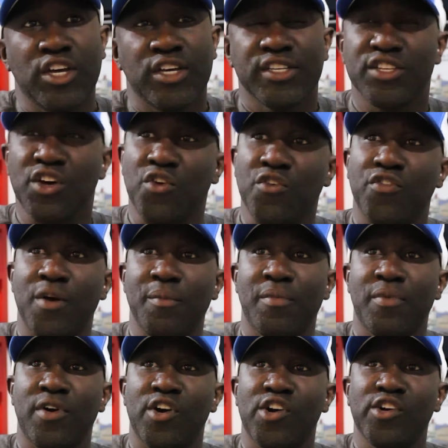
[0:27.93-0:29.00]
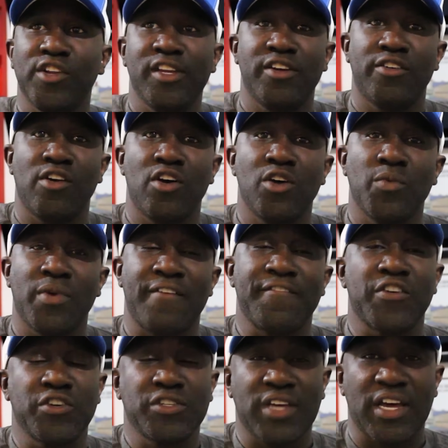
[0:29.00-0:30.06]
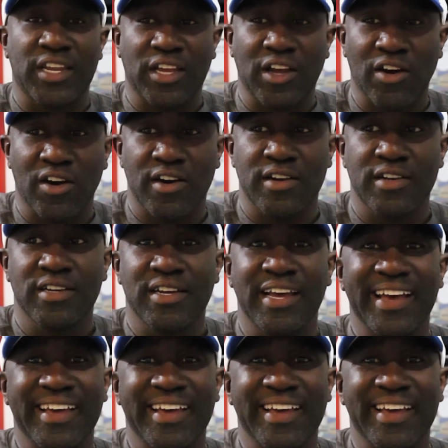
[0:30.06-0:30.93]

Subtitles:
So from earlier on when I first got the car,